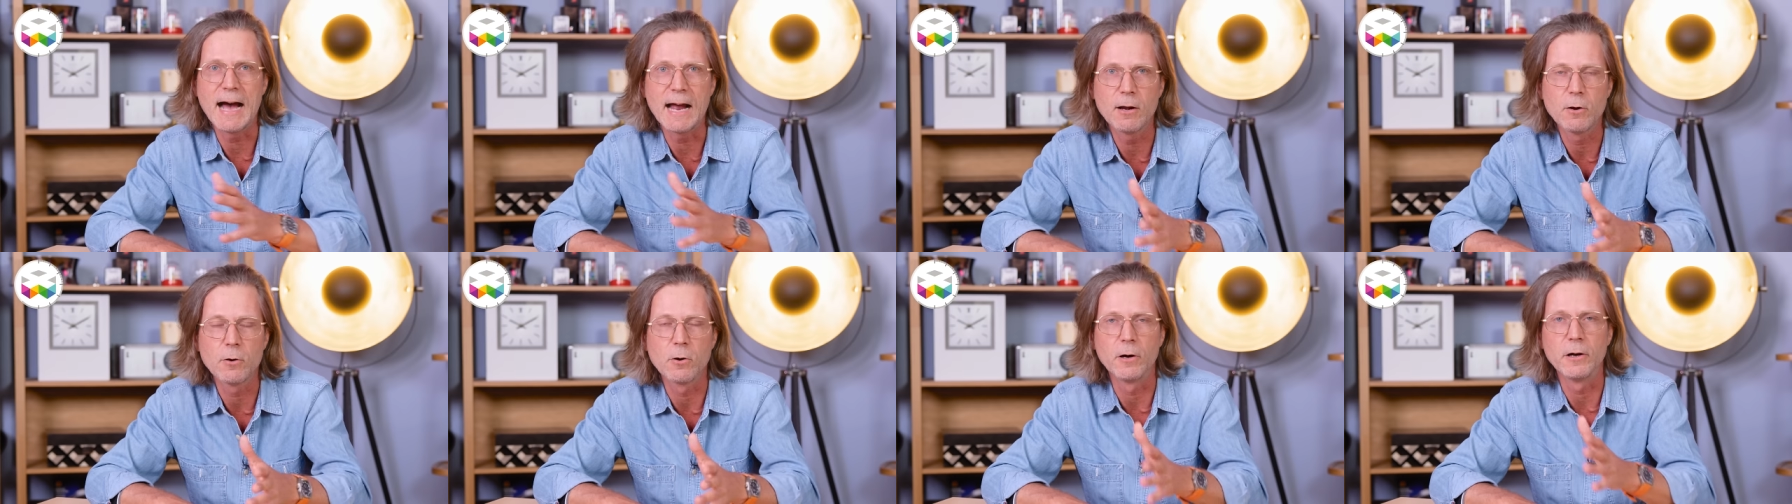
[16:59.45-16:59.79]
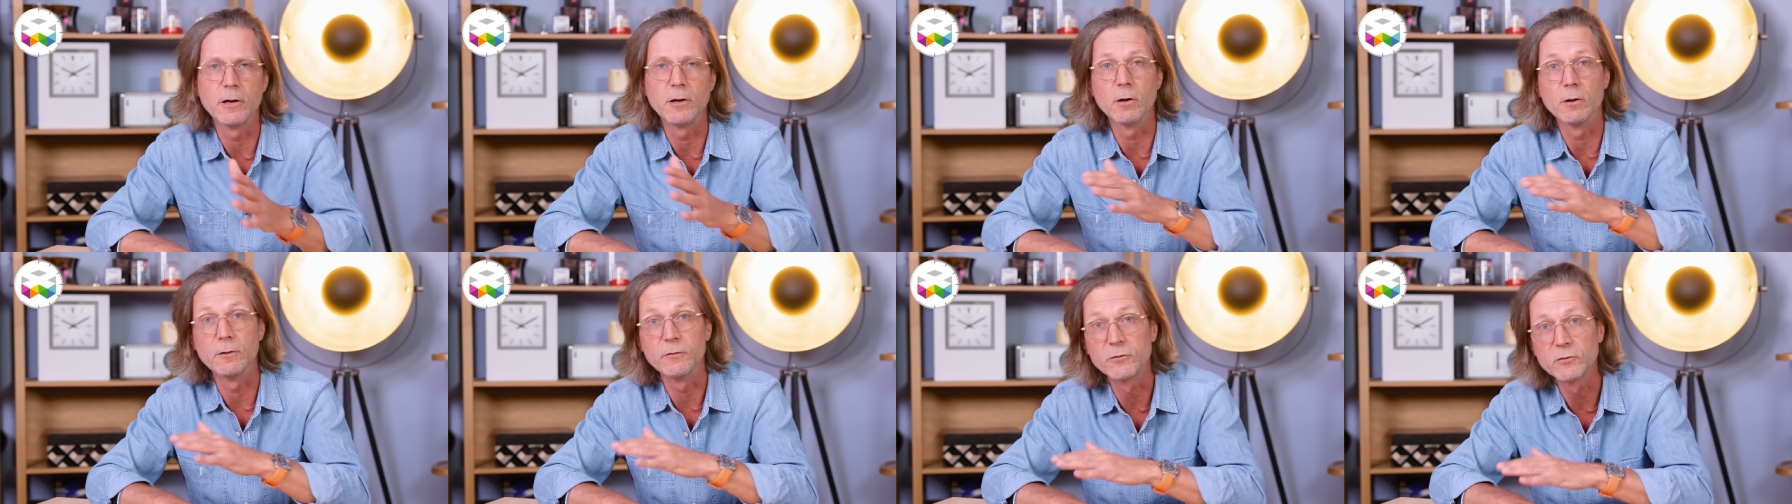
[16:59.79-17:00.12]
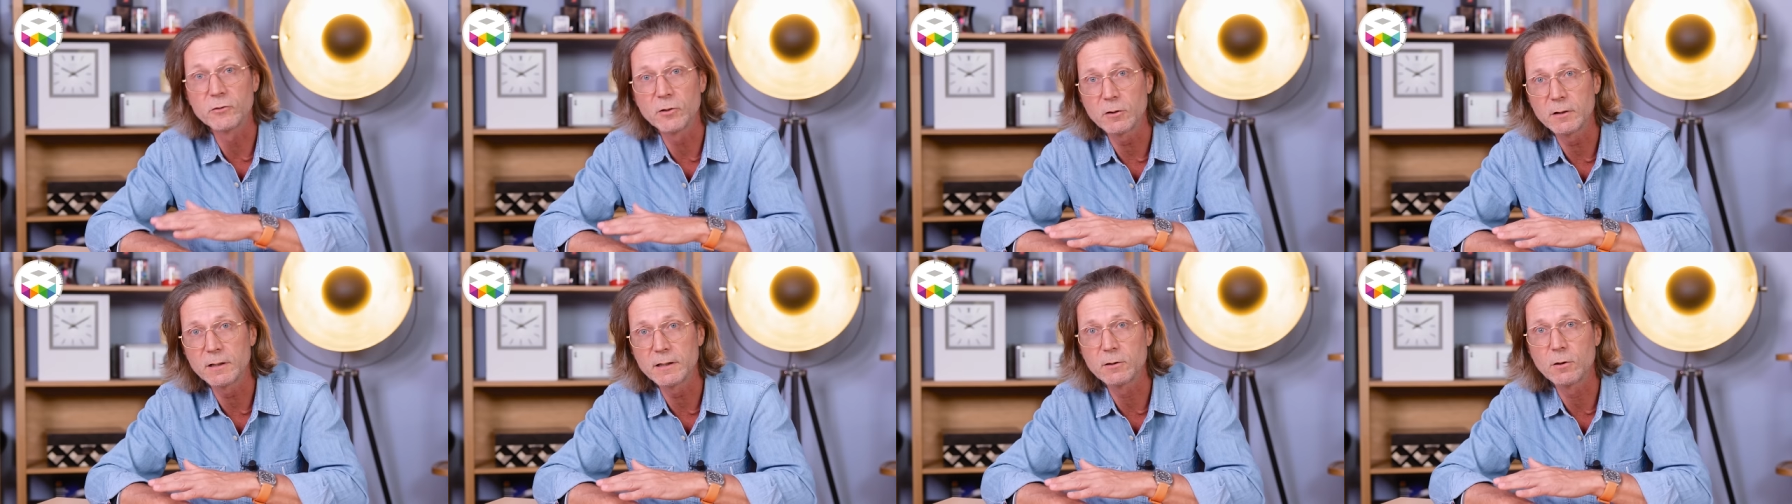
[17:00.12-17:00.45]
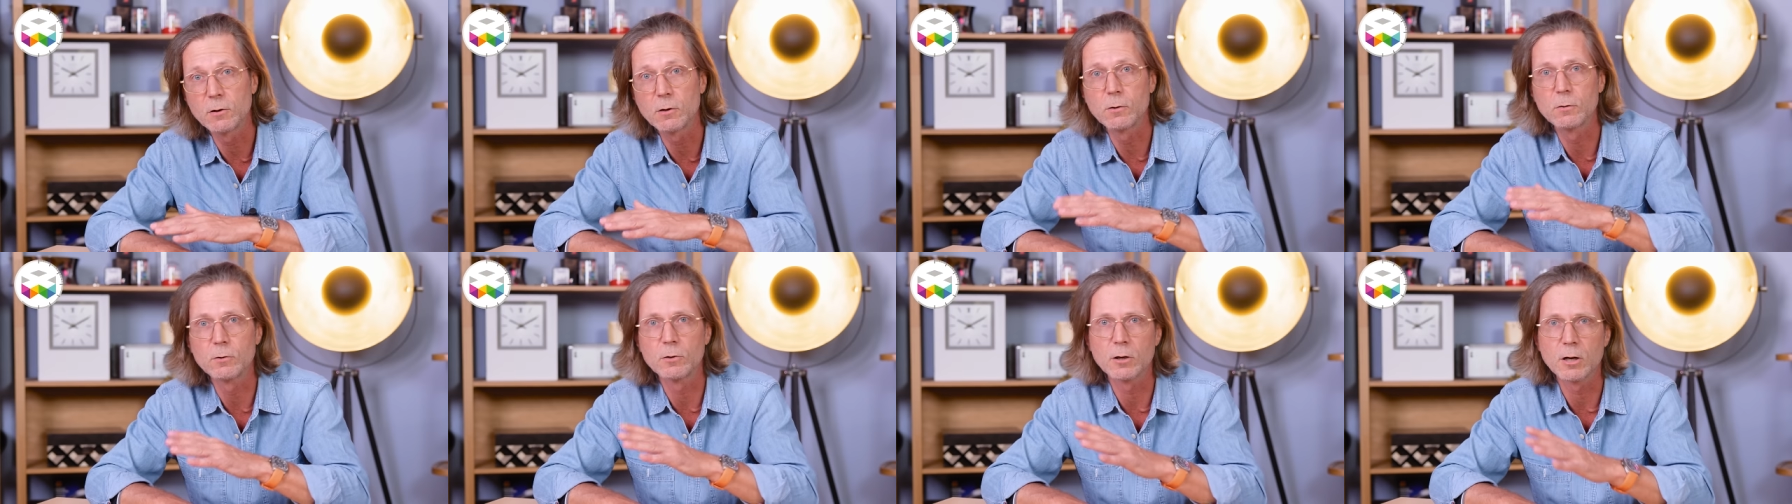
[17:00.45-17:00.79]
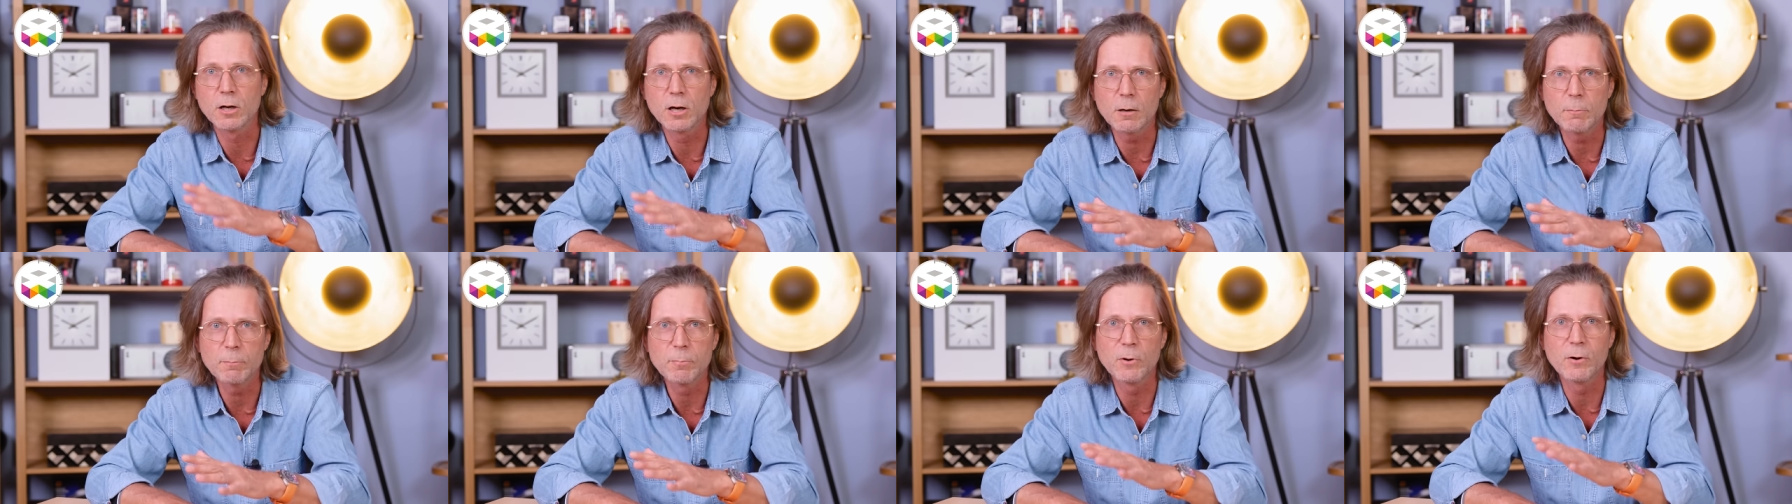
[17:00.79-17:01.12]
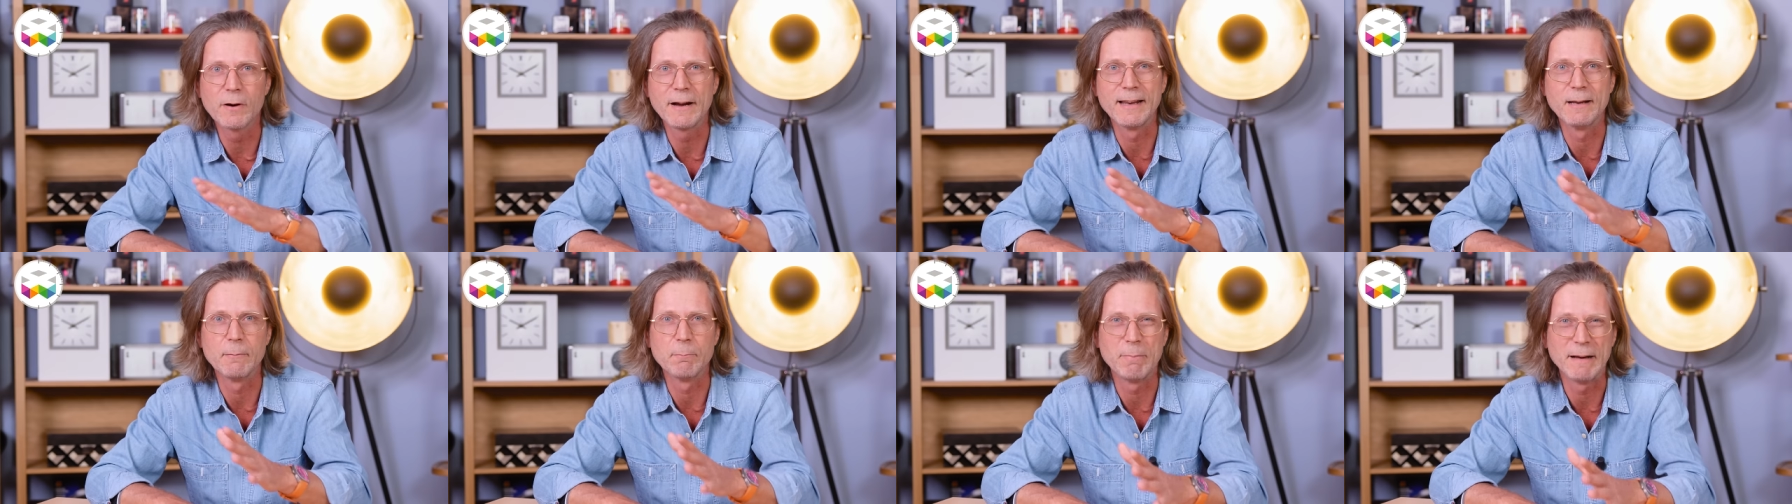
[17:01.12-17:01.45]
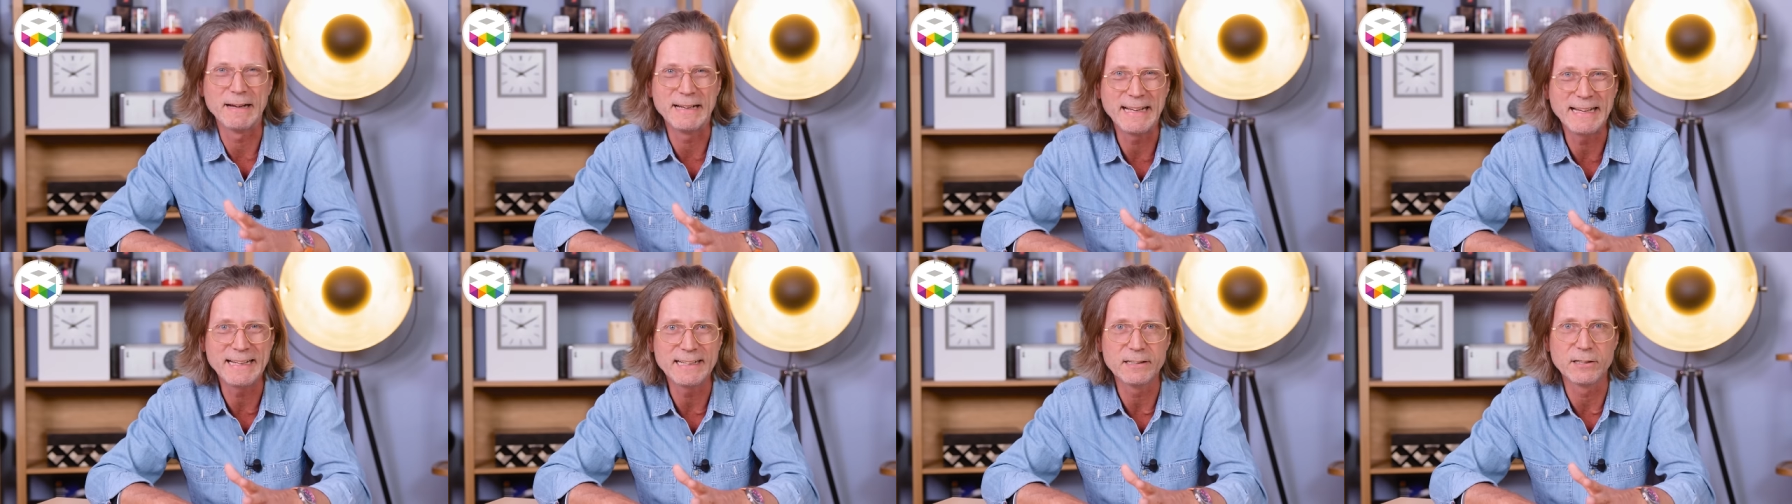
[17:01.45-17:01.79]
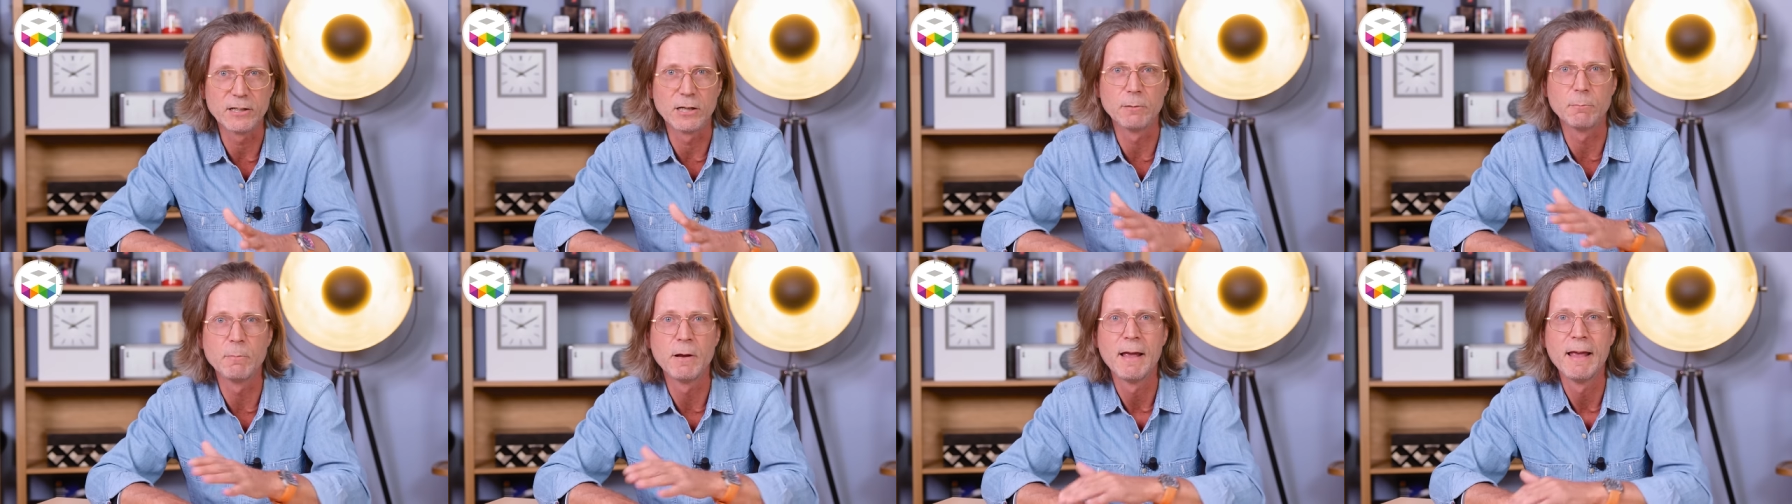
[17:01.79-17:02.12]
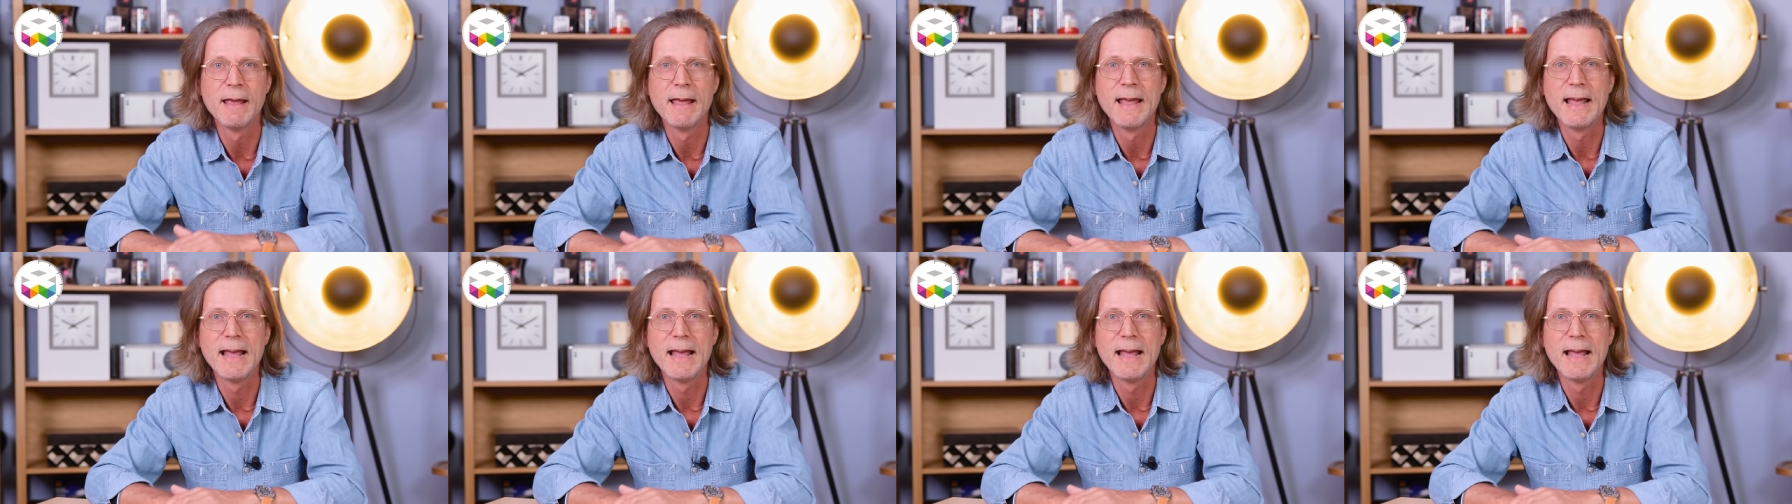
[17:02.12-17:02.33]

alloy of solid gold, copper, and palladium,